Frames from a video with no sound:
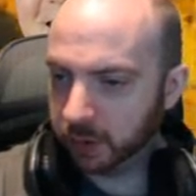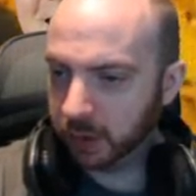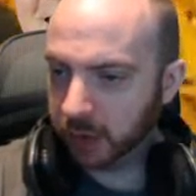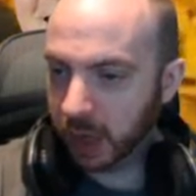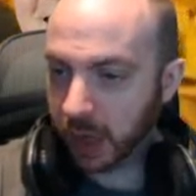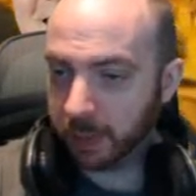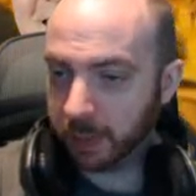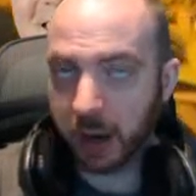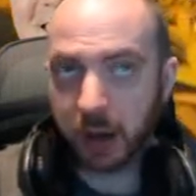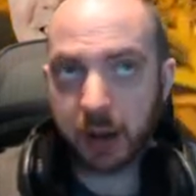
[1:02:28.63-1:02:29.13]

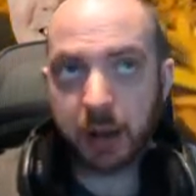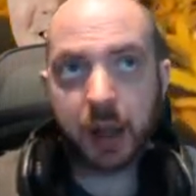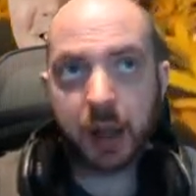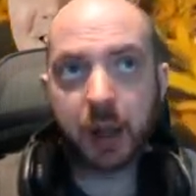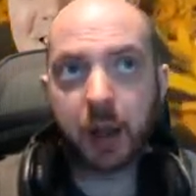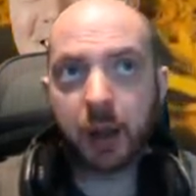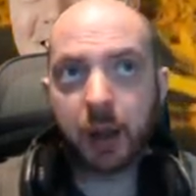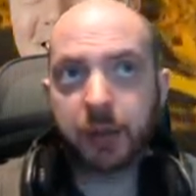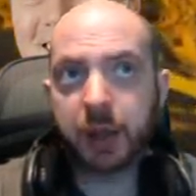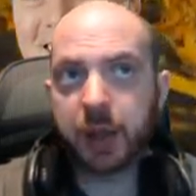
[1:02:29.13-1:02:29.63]
I
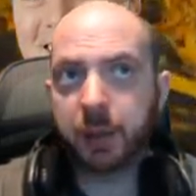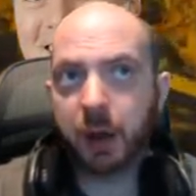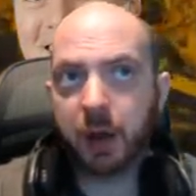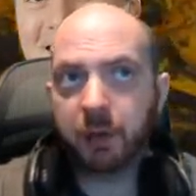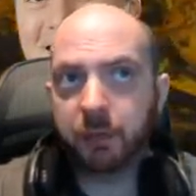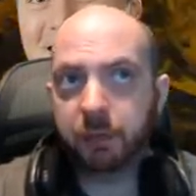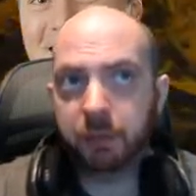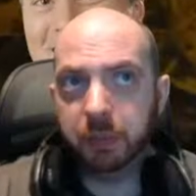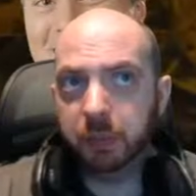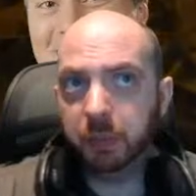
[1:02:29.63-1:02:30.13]
think it might
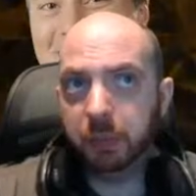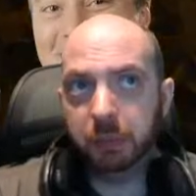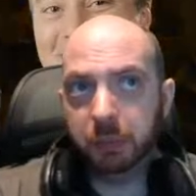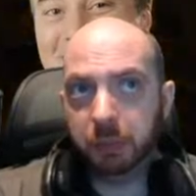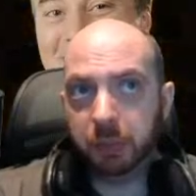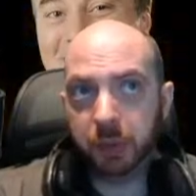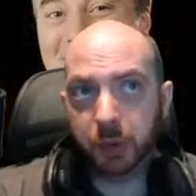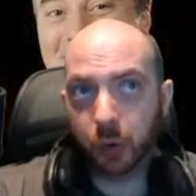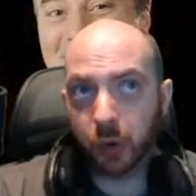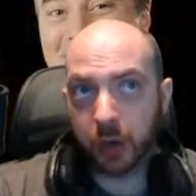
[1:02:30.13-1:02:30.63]
have
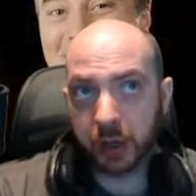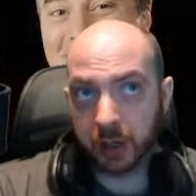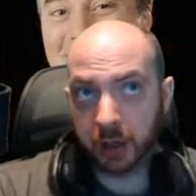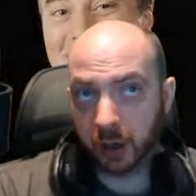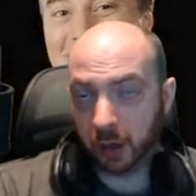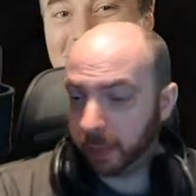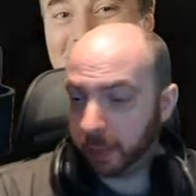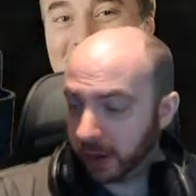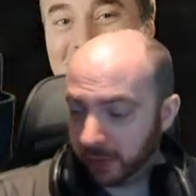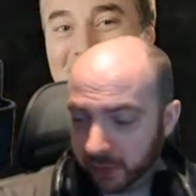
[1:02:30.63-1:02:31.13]
got a
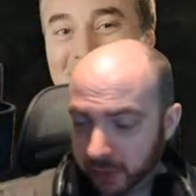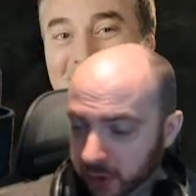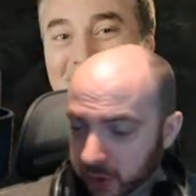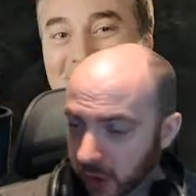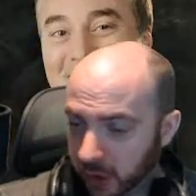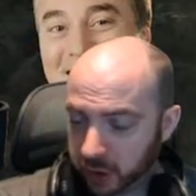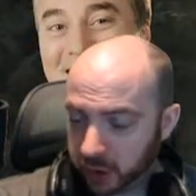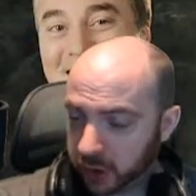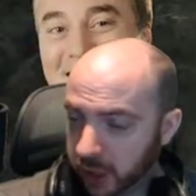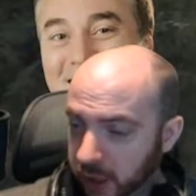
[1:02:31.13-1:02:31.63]
little bit of a
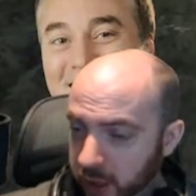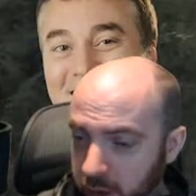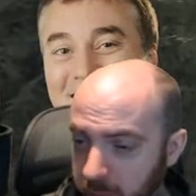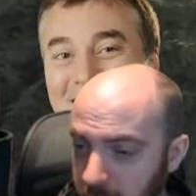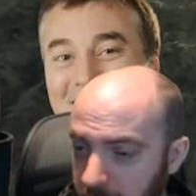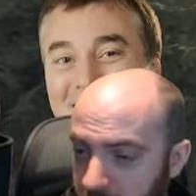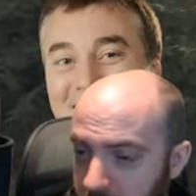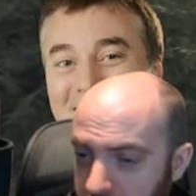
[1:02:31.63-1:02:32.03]
size change, but